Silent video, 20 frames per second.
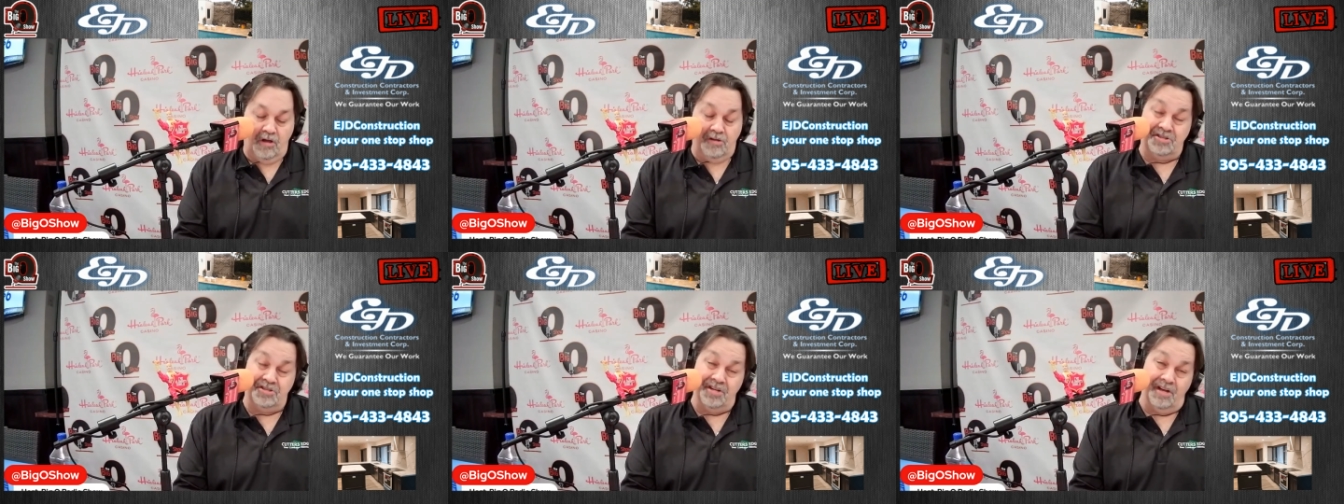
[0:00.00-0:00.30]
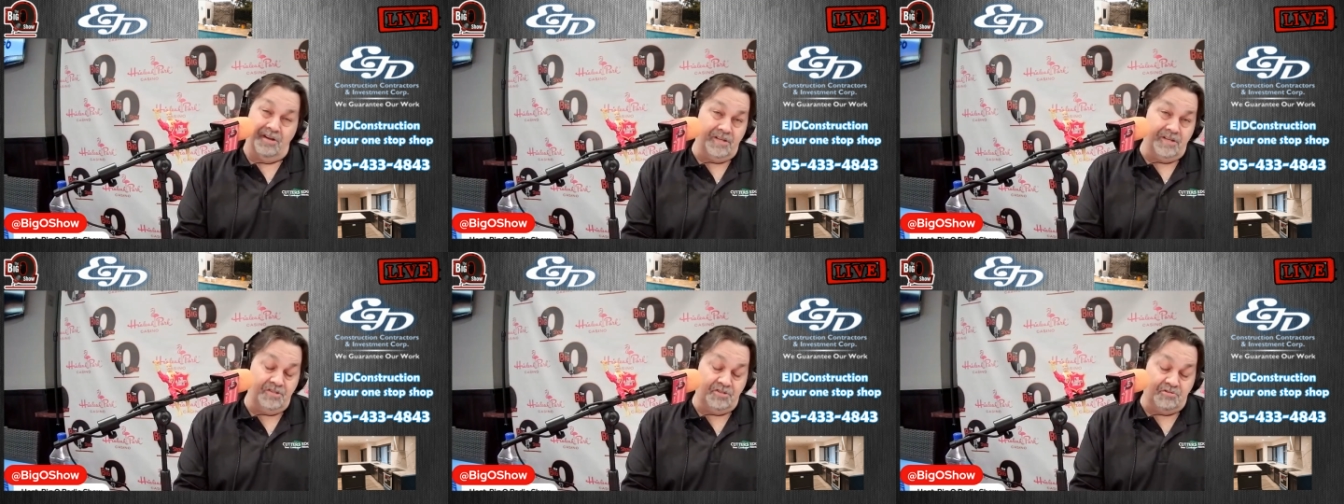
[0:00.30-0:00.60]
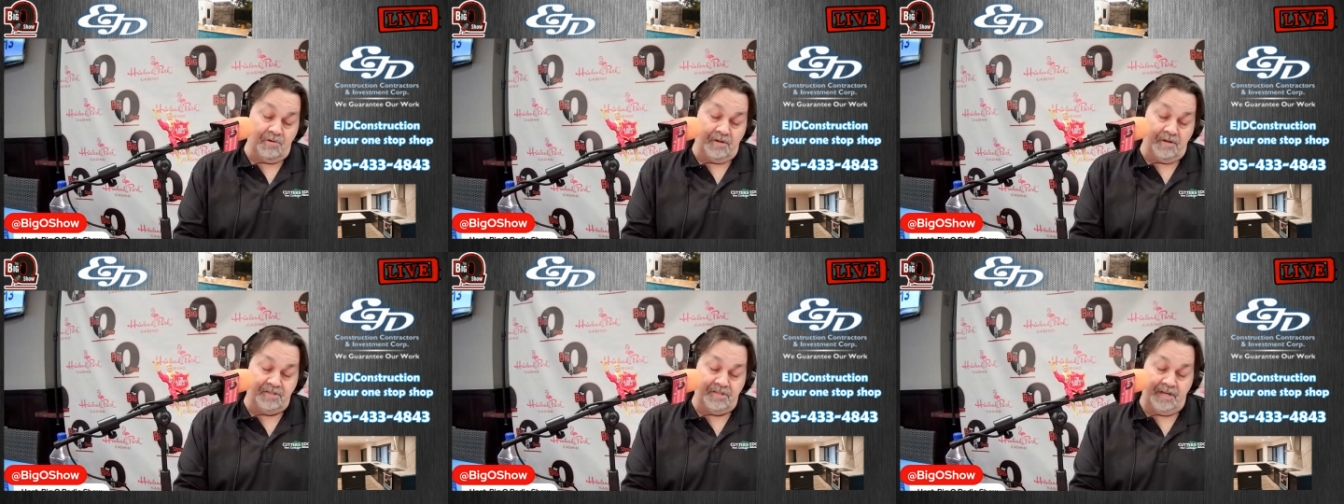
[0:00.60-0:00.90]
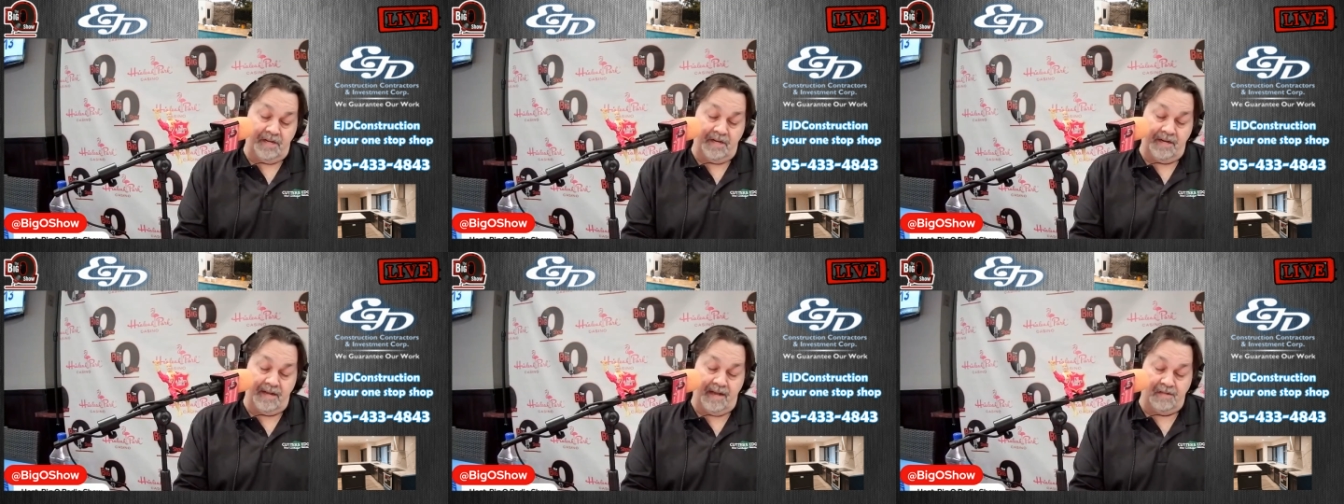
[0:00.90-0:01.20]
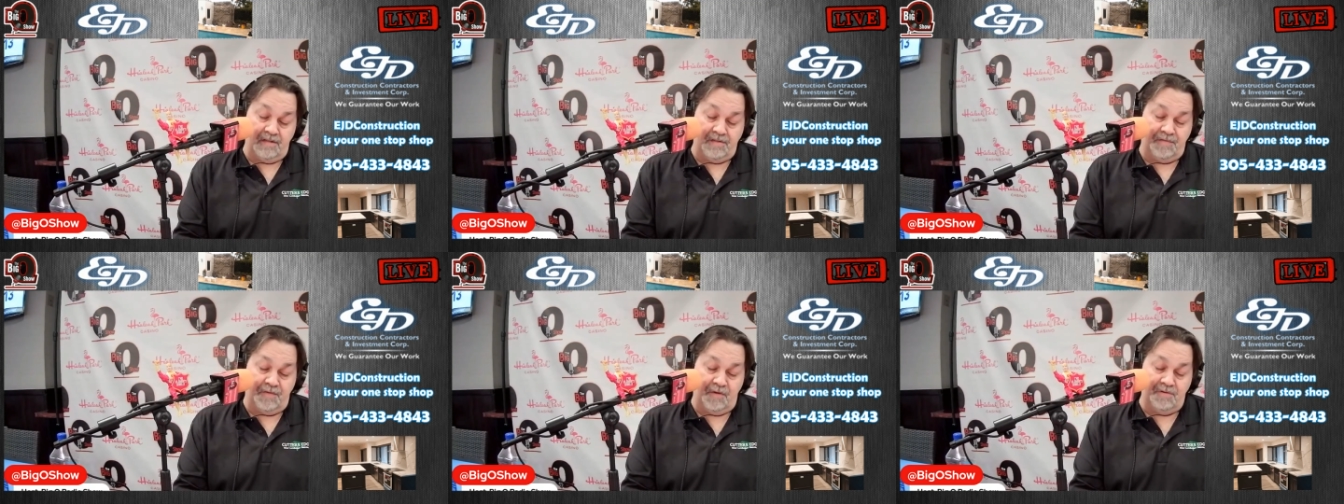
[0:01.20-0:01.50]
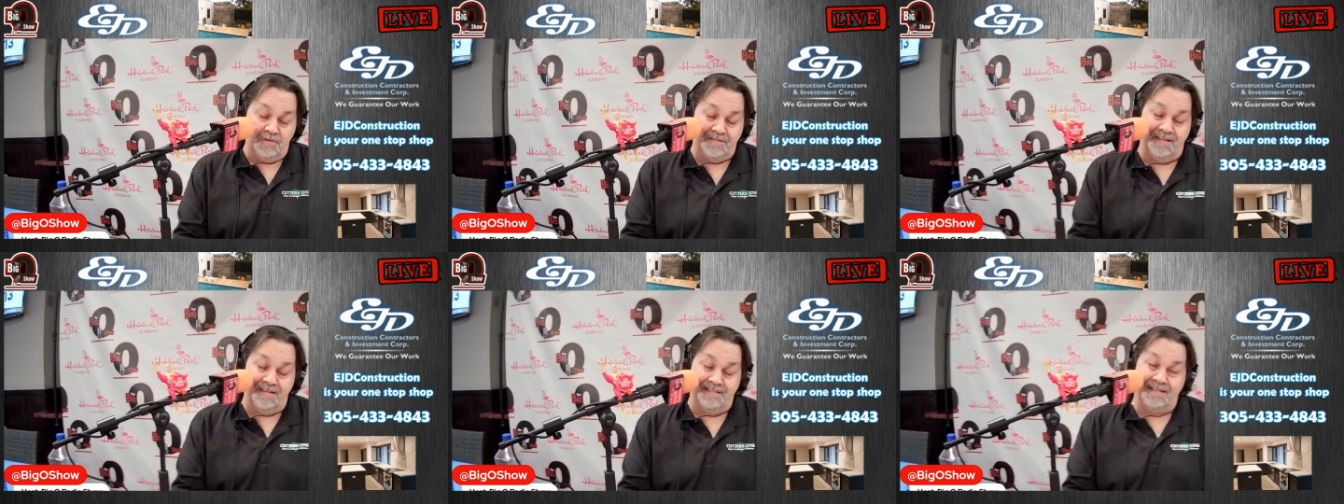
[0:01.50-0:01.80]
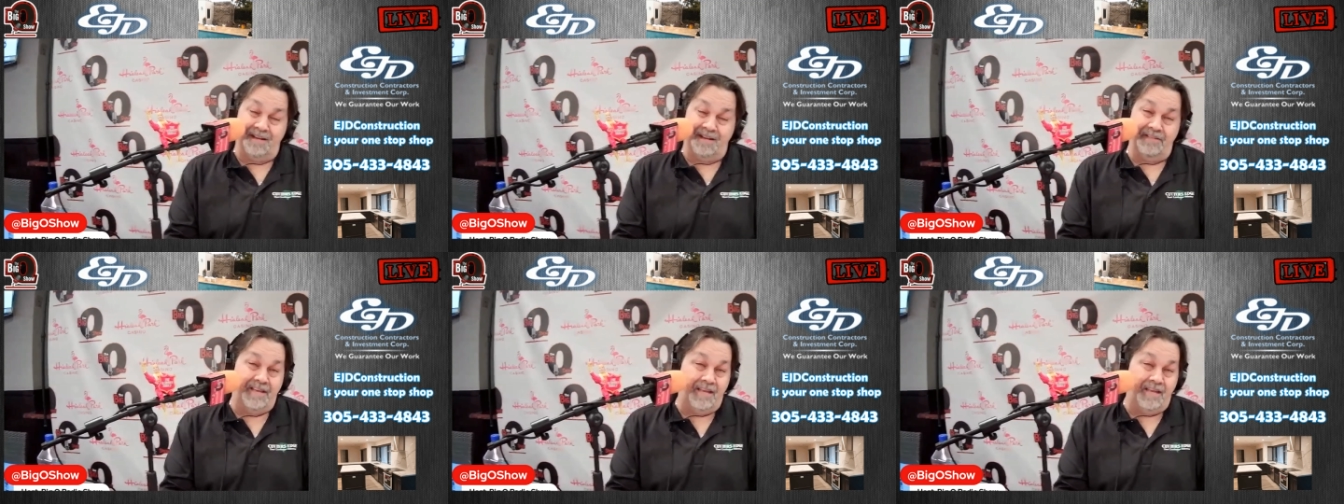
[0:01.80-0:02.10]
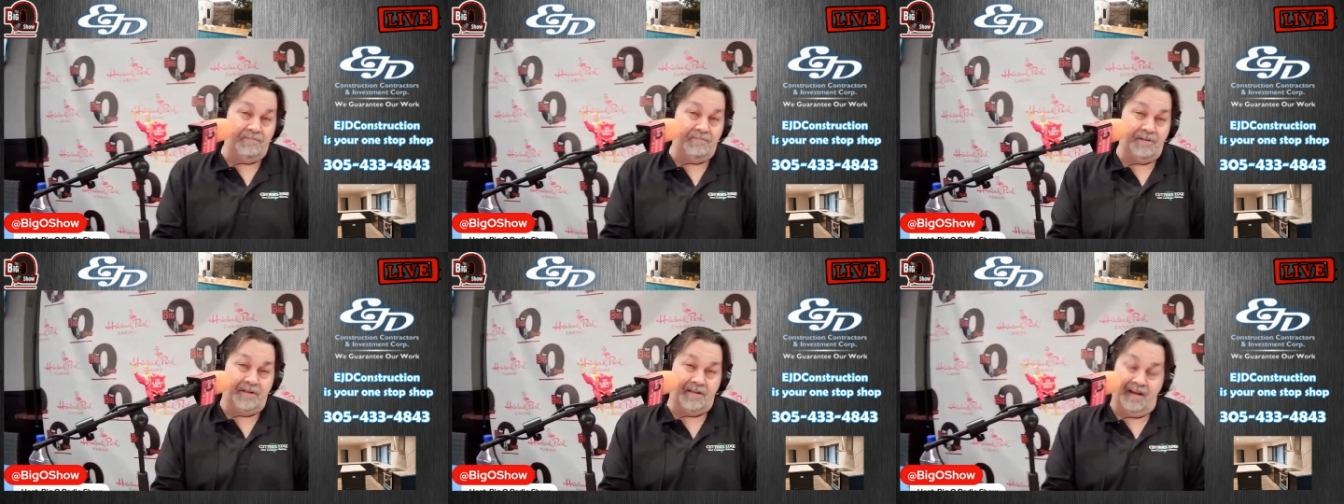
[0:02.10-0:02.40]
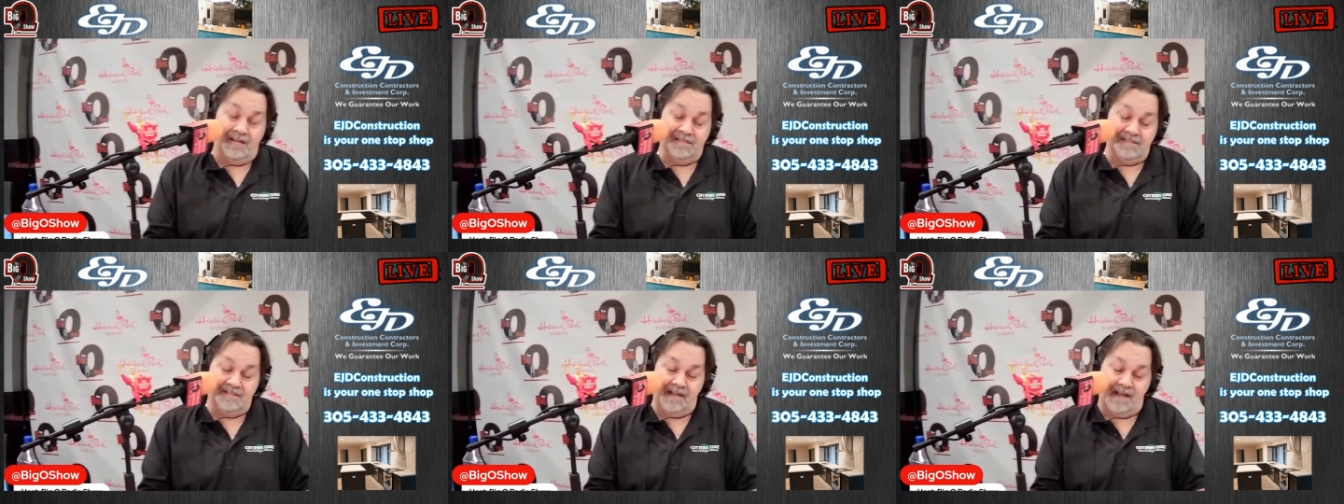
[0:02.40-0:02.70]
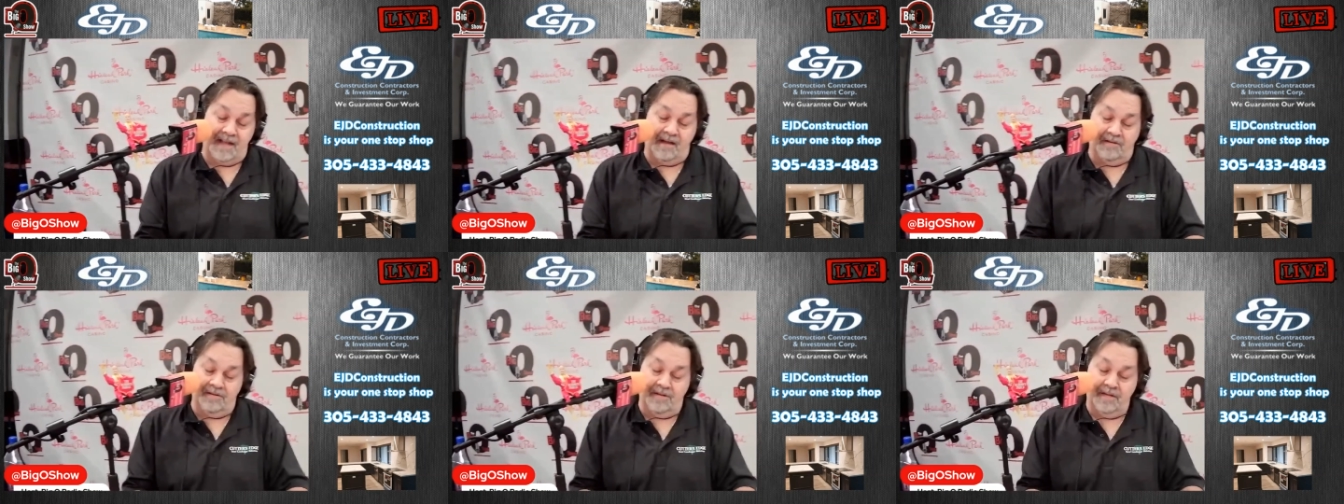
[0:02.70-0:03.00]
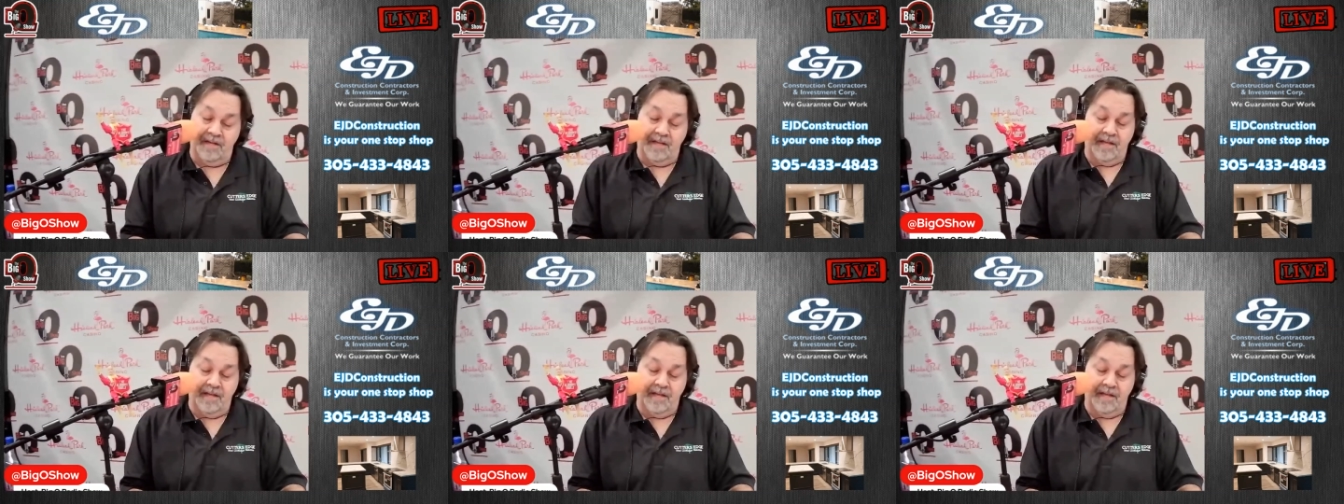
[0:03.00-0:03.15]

Shell Construction in house, folks. That's how they keep the costs down.